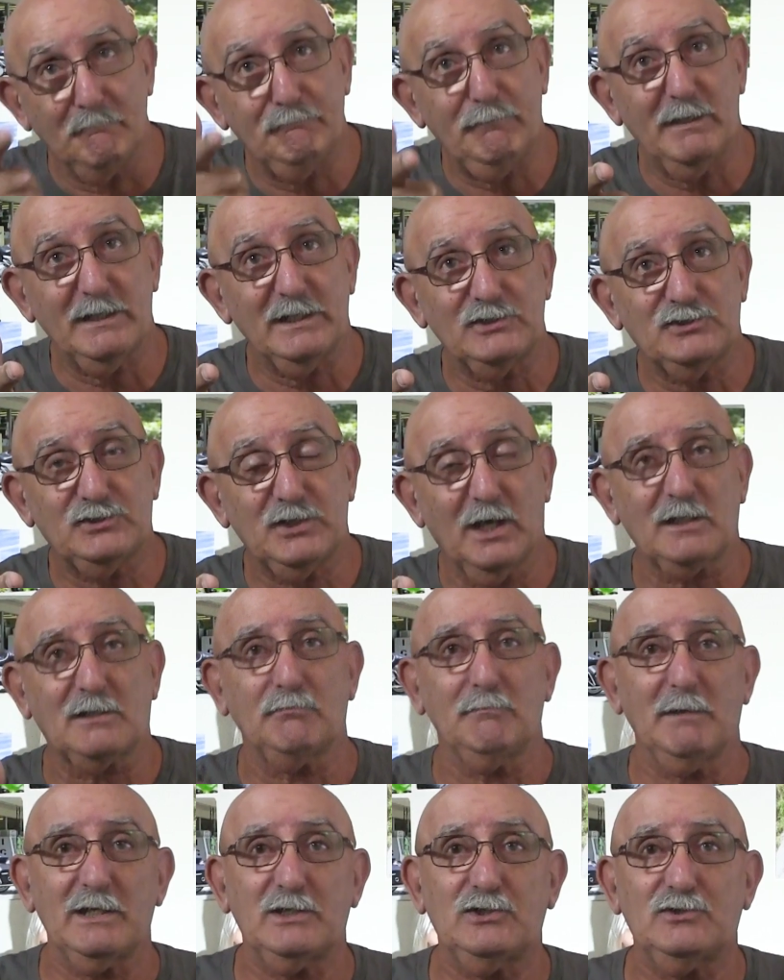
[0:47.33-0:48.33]
Better check
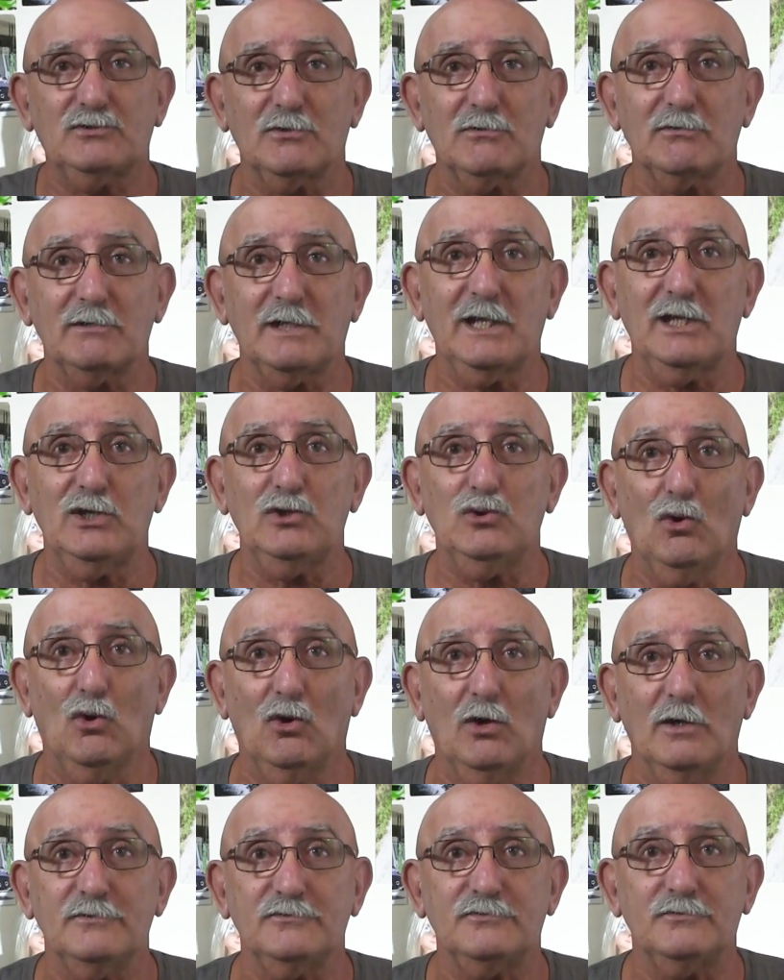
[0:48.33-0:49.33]
to make sure it ain't
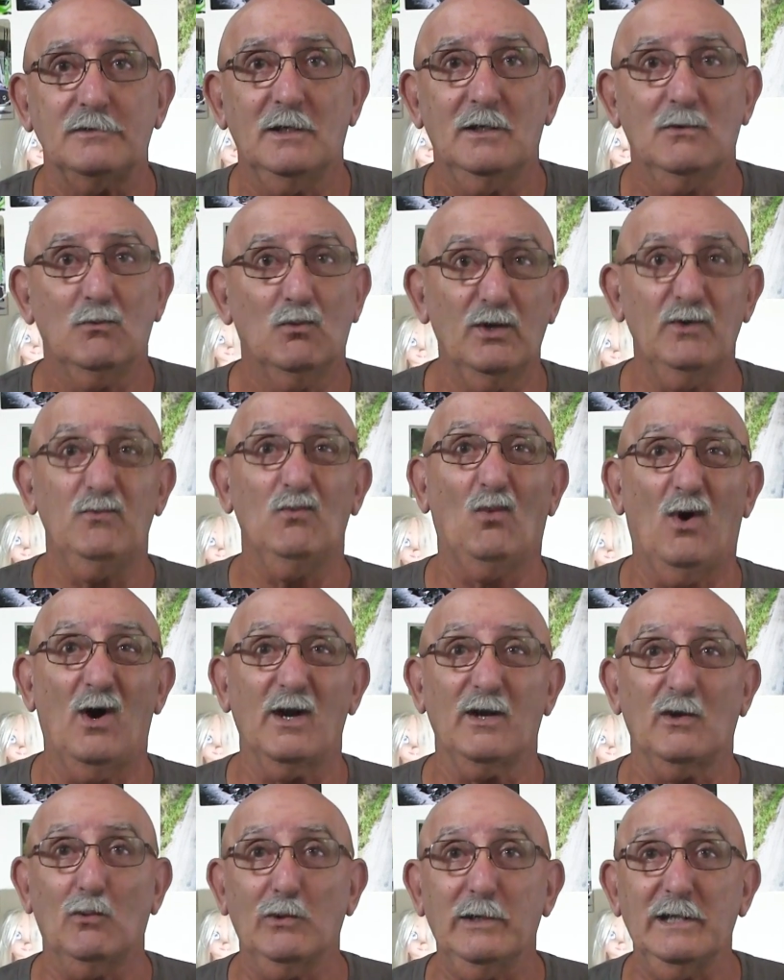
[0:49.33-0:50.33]
yours. Wouldn't
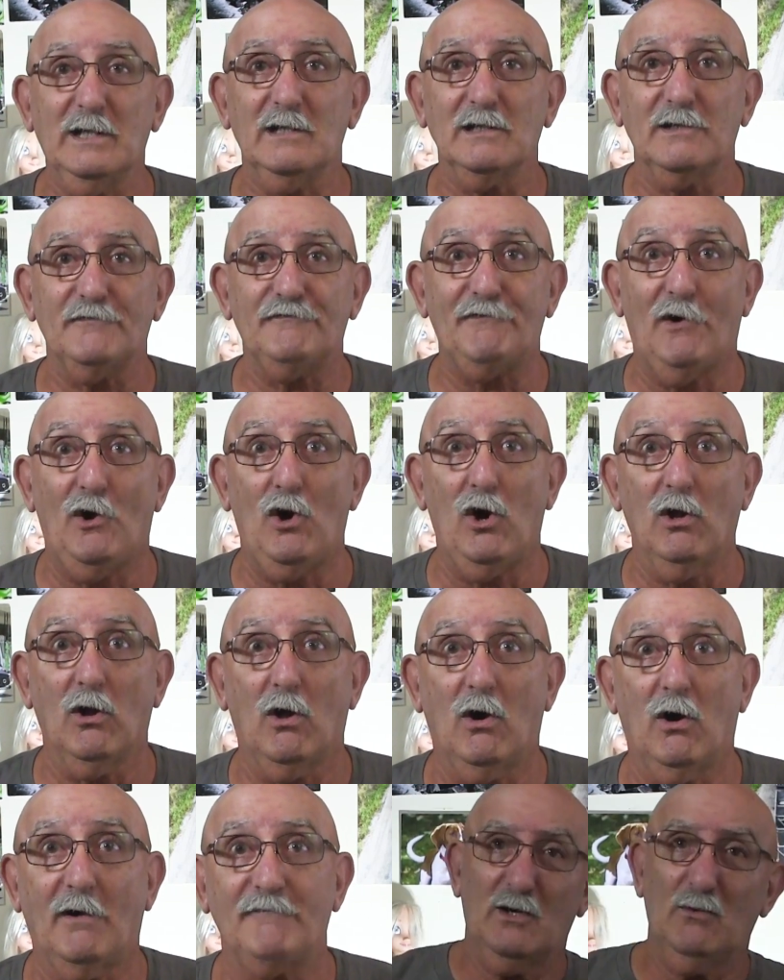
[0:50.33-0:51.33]
want a wheel to
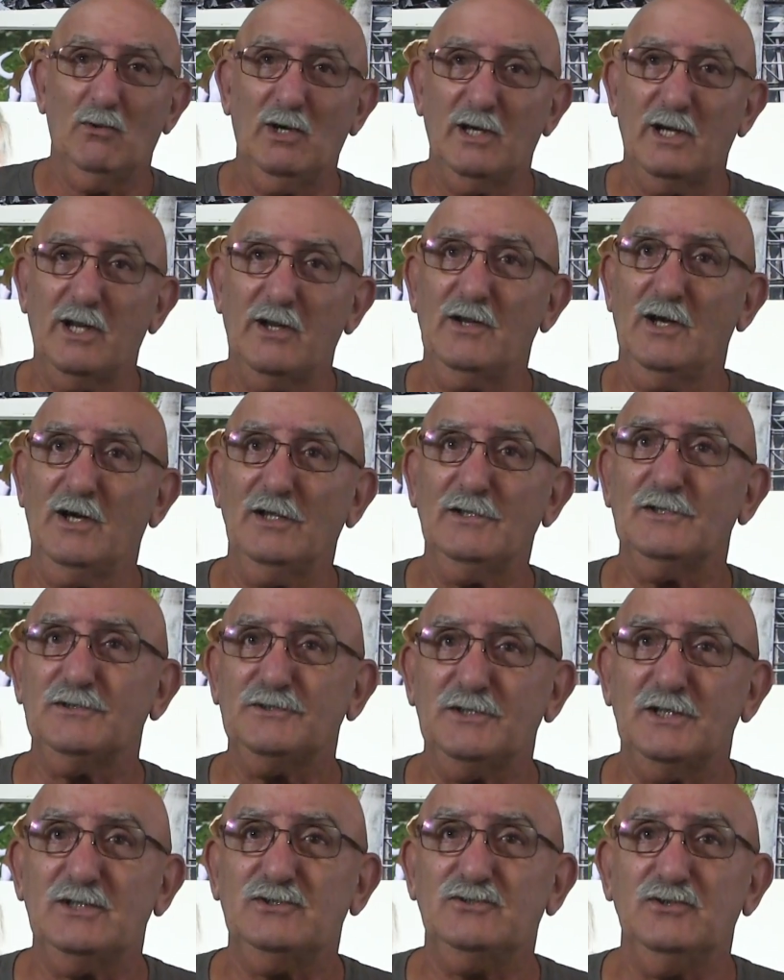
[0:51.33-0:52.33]
fall off. And one of the other
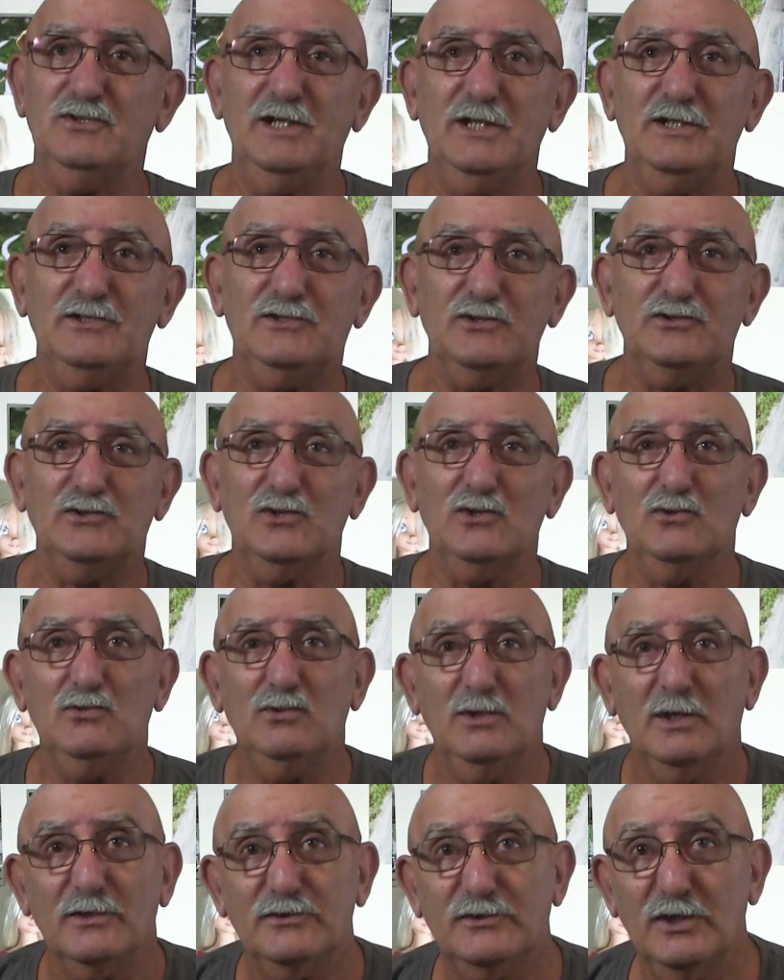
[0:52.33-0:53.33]
things you need to
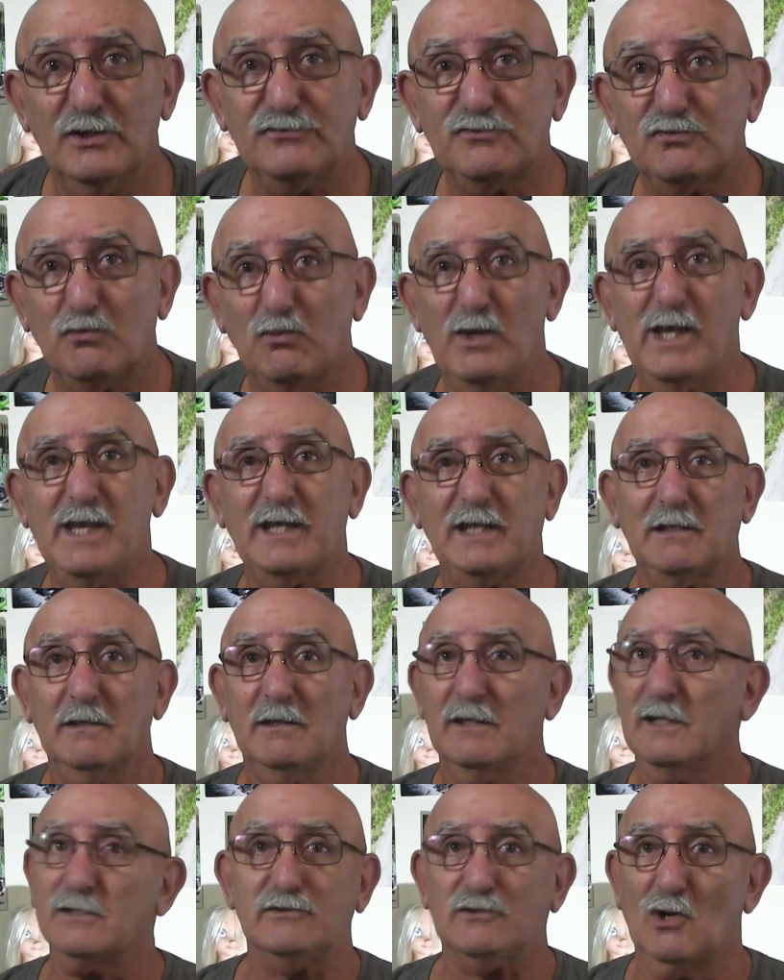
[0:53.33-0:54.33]
do this week,
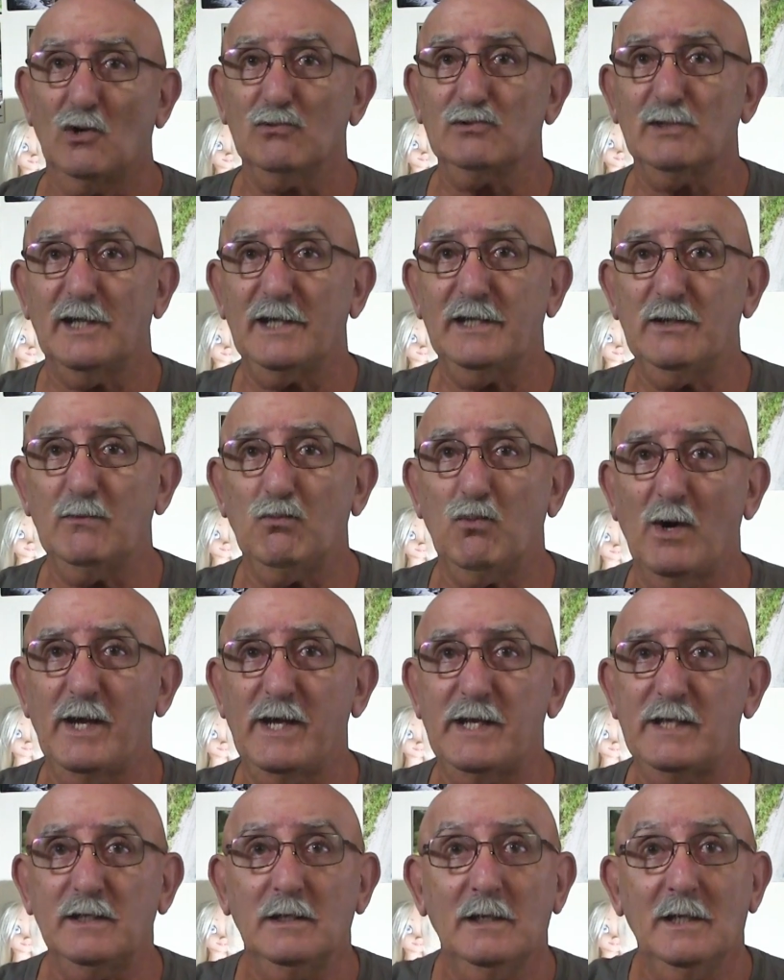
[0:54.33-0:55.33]
don't let it
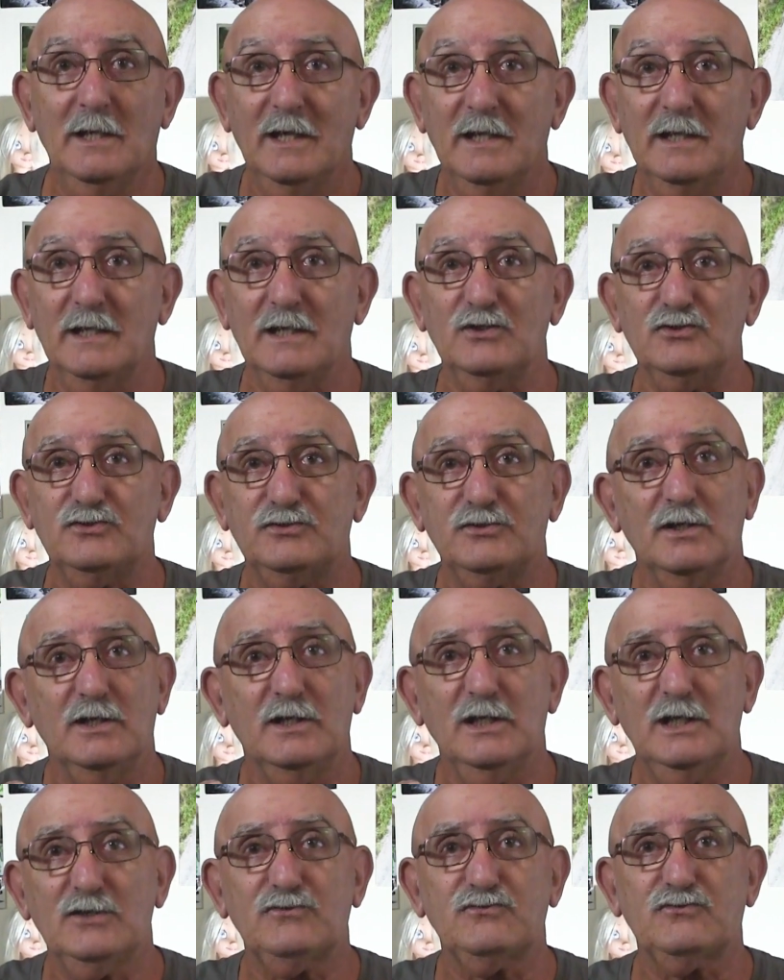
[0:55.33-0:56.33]
wait, is
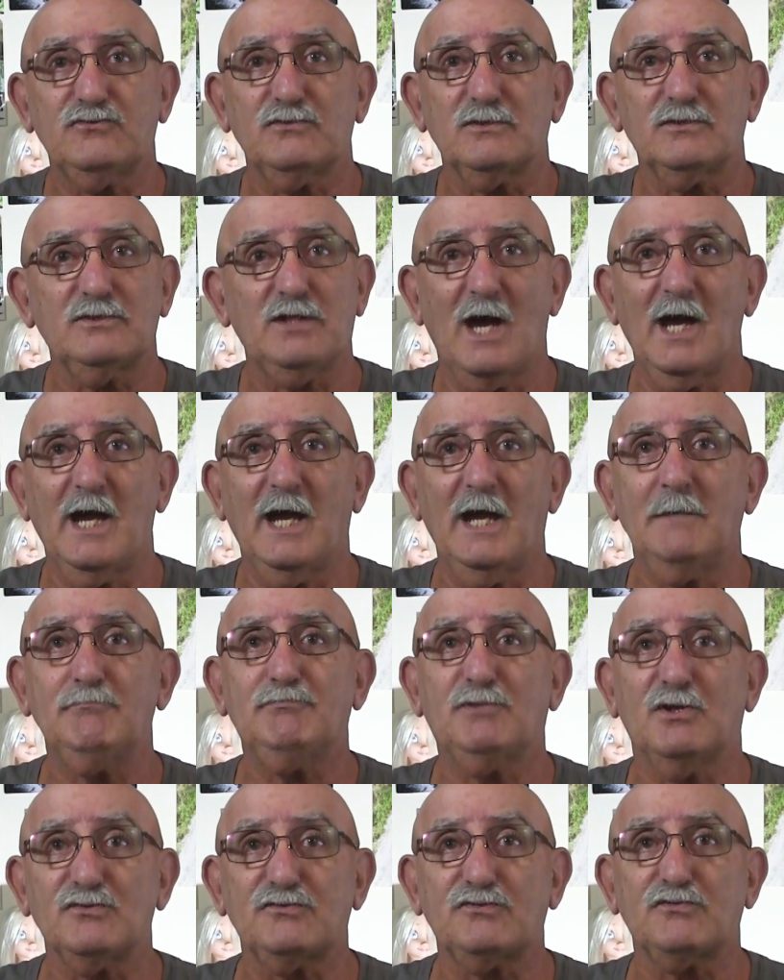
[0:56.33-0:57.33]
it's time
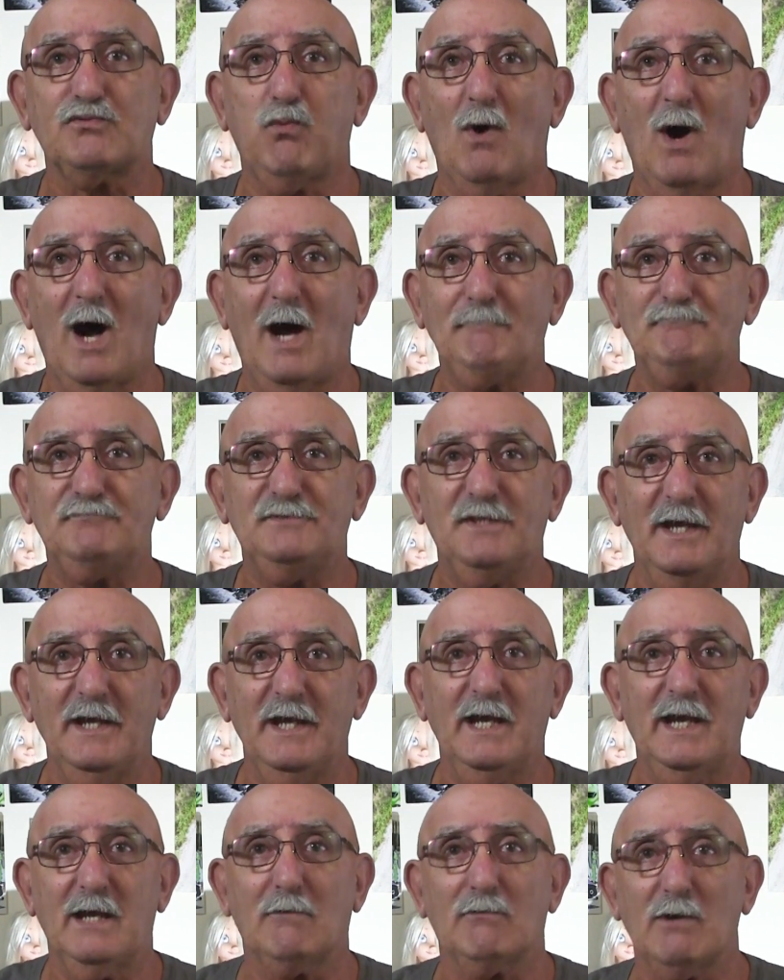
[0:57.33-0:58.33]
to swap the
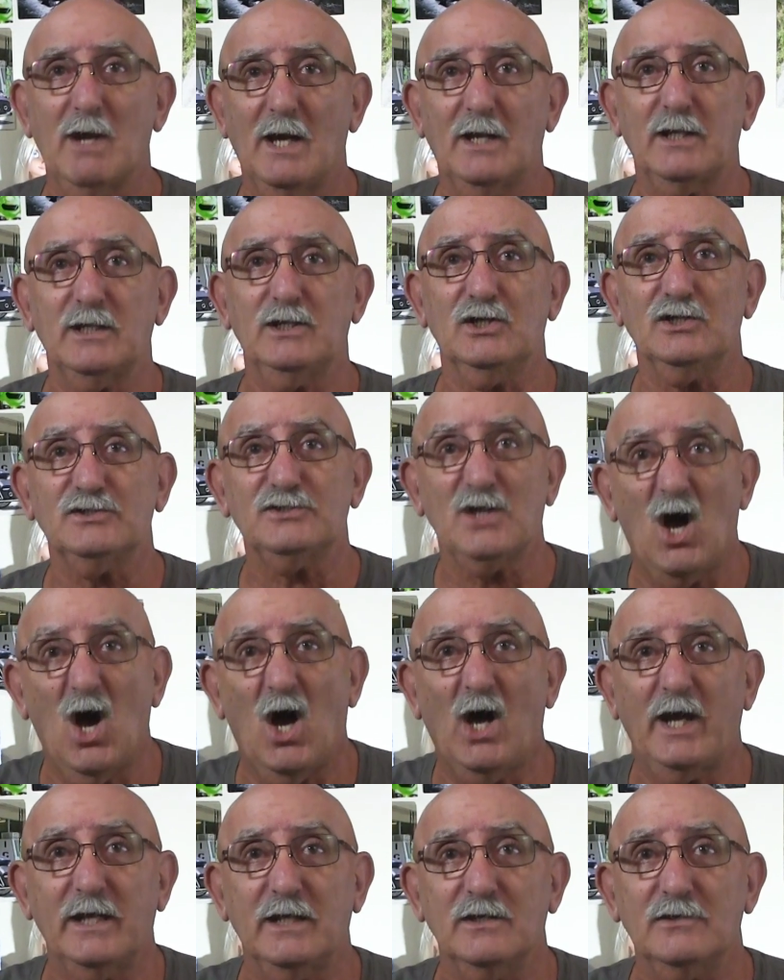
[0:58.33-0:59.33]
air out of your
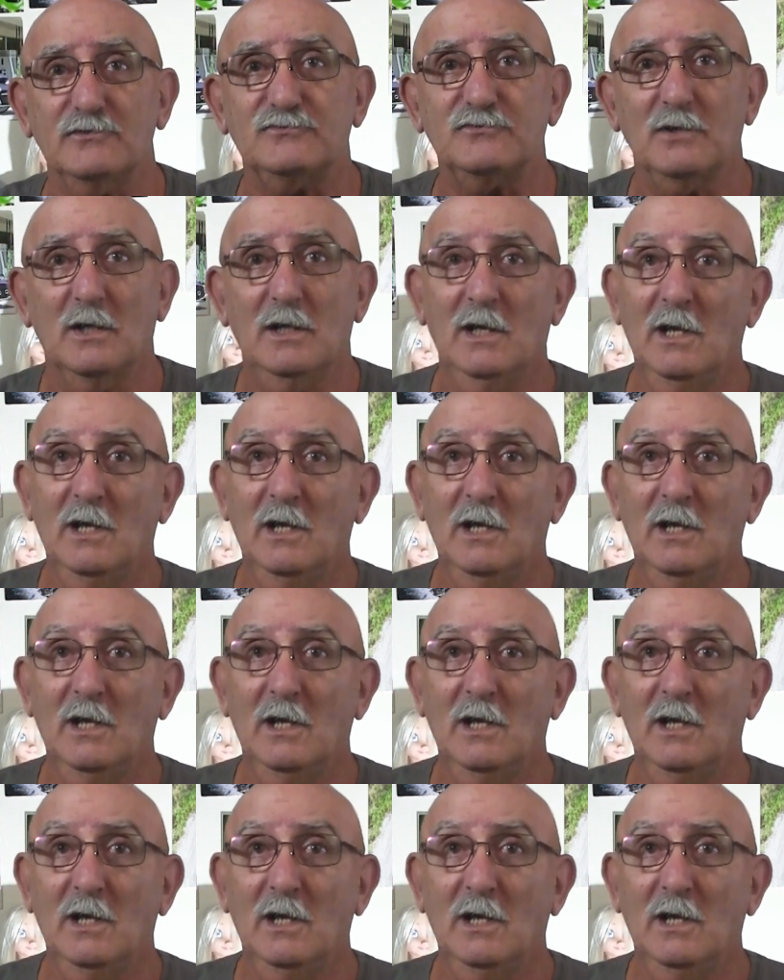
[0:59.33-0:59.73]
tires.